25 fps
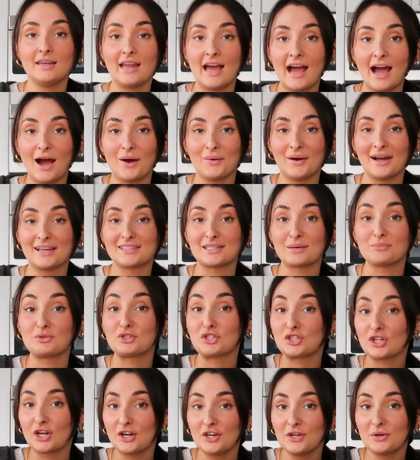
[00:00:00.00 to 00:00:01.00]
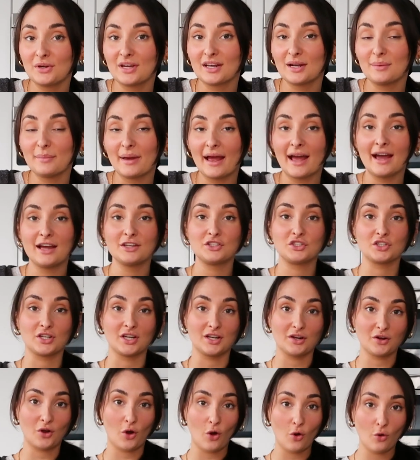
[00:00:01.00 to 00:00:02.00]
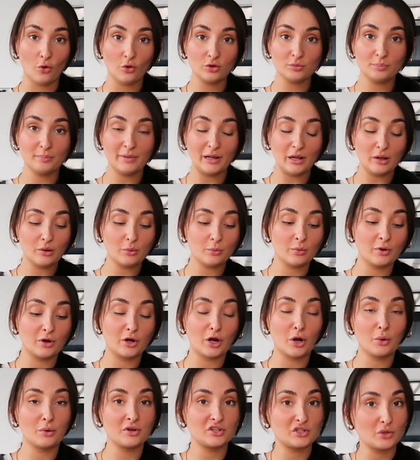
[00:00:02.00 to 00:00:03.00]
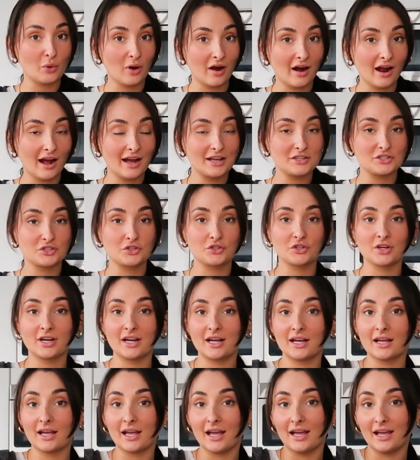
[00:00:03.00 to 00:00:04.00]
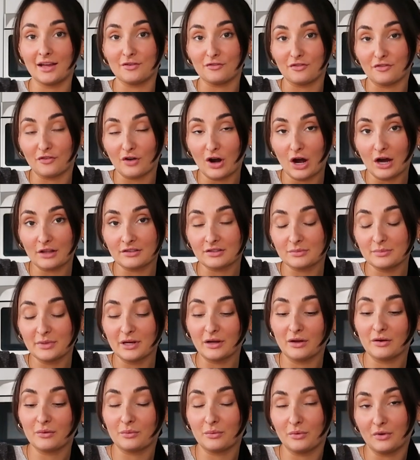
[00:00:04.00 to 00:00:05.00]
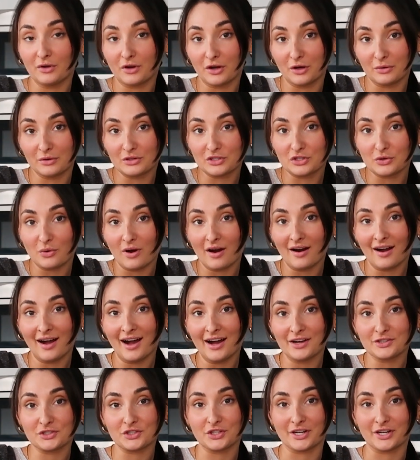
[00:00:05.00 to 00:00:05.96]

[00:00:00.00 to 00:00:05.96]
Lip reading: Now, as I'm sure you can imagine, cold milk will go into our ice drink and froth milk will go into our hot